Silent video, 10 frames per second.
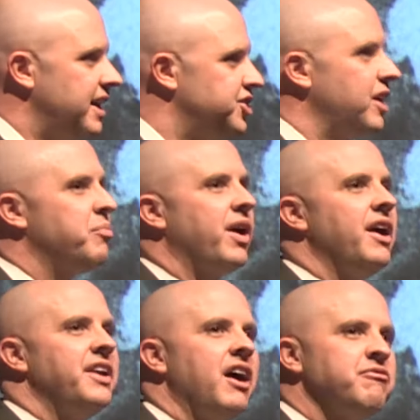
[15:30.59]
John
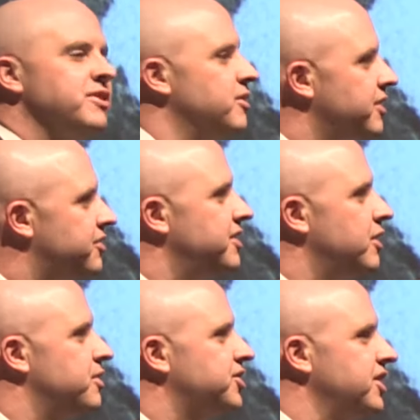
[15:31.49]
Brown, now feel that you
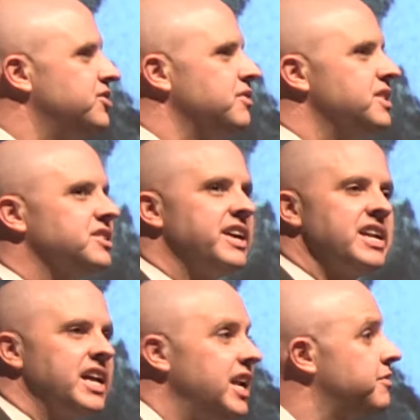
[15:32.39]
know the sins of this
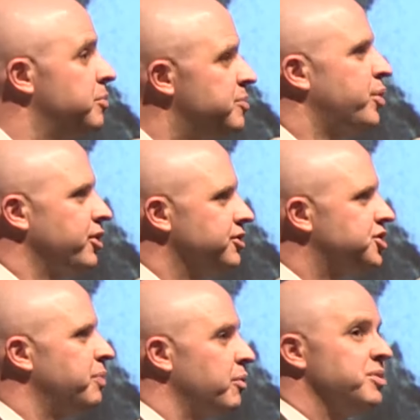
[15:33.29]
land can never be
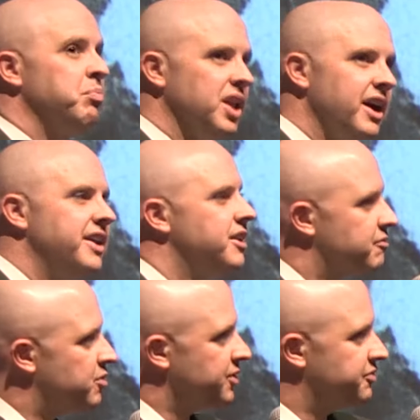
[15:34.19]
purged but with blood, and
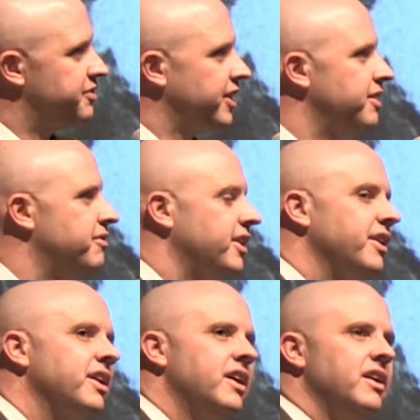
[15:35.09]
of course, very, very,